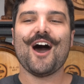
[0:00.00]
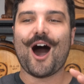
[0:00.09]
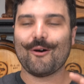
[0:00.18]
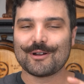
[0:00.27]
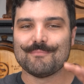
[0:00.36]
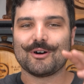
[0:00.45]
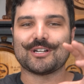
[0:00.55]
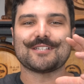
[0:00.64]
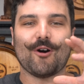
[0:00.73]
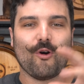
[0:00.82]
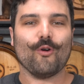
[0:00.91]
I wanna
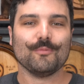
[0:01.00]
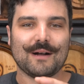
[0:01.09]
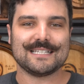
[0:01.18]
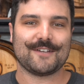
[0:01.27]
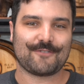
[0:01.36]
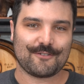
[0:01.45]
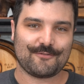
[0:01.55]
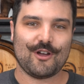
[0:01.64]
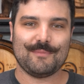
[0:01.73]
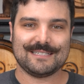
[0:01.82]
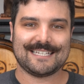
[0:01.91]
monitor all my different
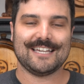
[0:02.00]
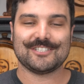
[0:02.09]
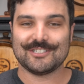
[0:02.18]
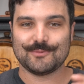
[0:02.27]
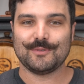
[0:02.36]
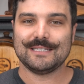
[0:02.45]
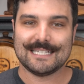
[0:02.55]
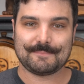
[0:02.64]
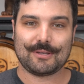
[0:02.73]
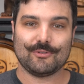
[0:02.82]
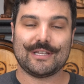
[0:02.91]
fermentations with
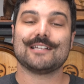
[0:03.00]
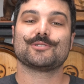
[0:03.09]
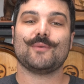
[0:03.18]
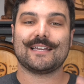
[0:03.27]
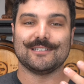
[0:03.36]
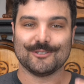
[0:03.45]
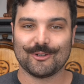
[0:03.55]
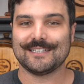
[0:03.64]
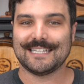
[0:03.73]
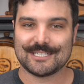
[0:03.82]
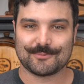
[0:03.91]
this pill now so I can look
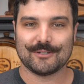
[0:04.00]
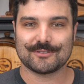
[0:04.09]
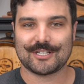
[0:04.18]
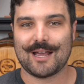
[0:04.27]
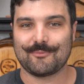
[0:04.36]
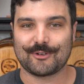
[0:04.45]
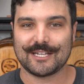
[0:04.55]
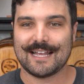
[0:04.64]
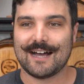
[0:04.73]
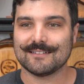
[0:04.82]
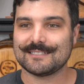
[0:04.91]
at these real-time
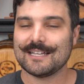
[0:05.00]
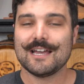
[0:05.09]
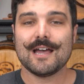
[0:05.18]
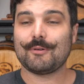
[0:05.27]
readouts,